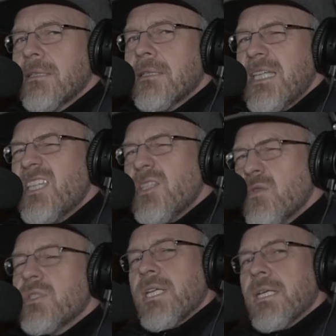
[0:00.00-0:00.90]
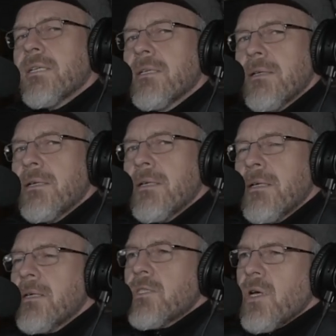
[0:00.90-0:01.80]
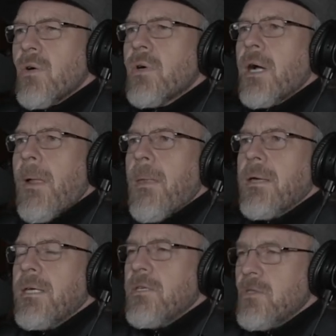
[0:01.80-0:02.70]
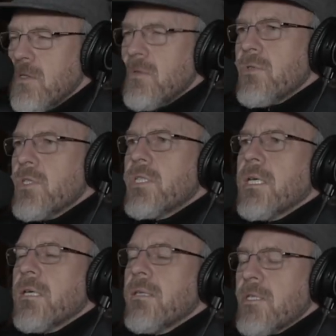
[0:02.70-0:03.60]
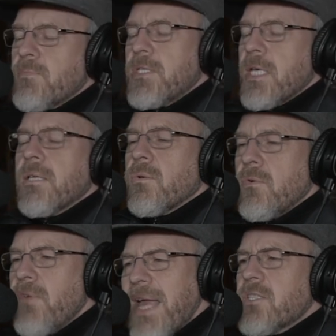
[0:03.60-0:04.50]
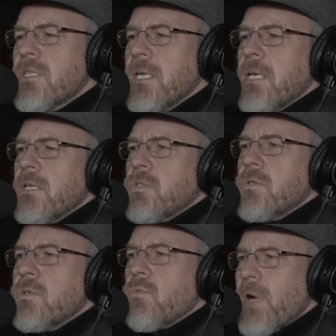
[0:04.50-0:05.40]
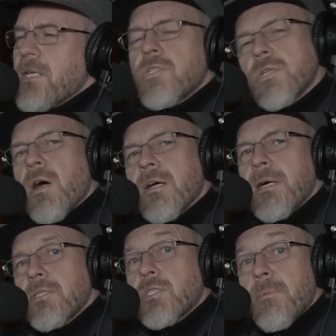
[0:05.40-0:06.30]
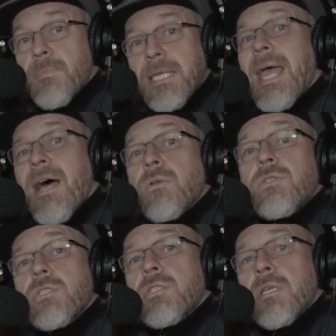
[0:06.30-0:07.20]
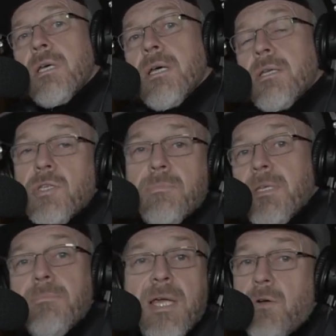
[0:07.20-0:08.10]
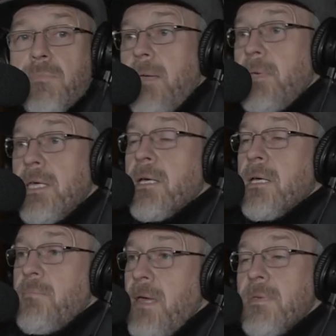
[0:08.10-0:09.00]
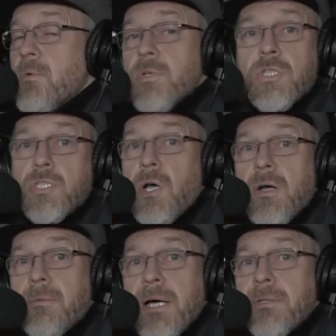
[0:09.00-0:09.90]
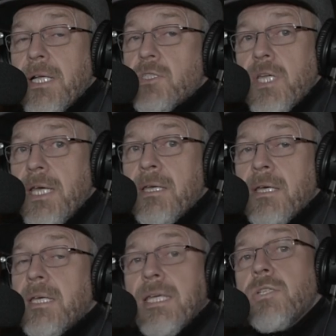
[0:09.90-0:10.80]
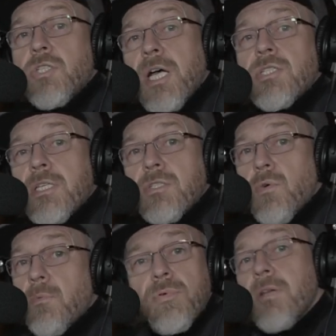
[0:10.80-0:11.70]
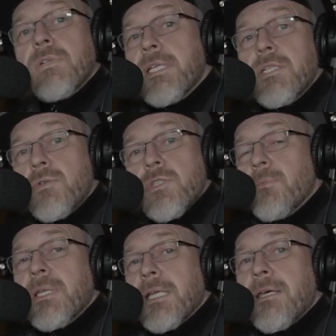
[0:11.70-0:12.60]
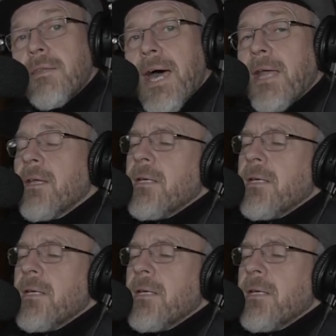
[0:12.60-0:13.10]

He used it. So he used this particular event to write a song about something else, something bigger. Maybe it was a song about, let's say, injustice or privilege or something like that.